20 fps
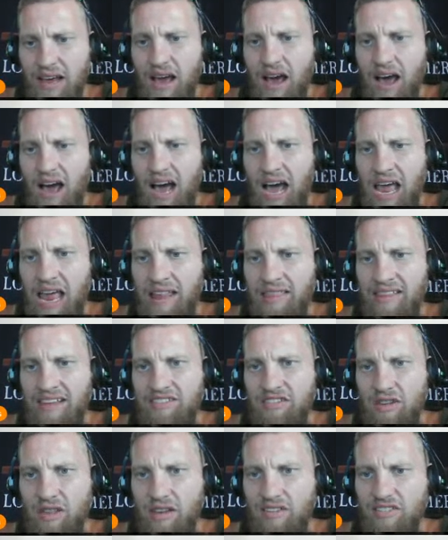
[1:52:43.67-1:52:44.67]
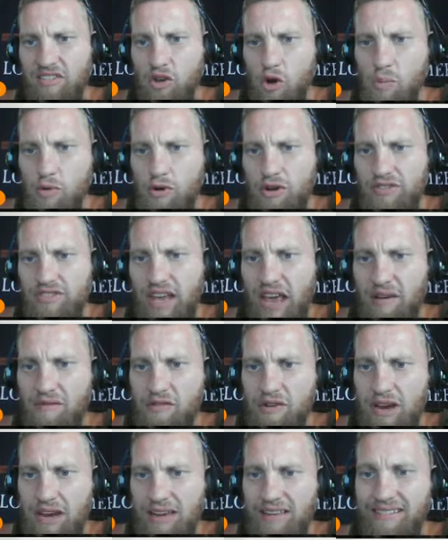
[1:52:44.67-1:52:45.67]
and these are the Cerberus
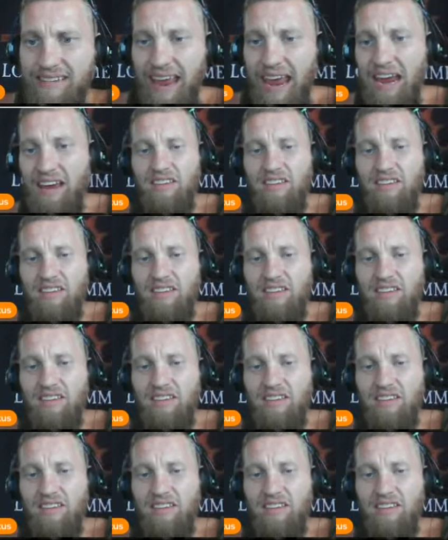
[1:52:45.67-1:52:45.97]
Heavy Tank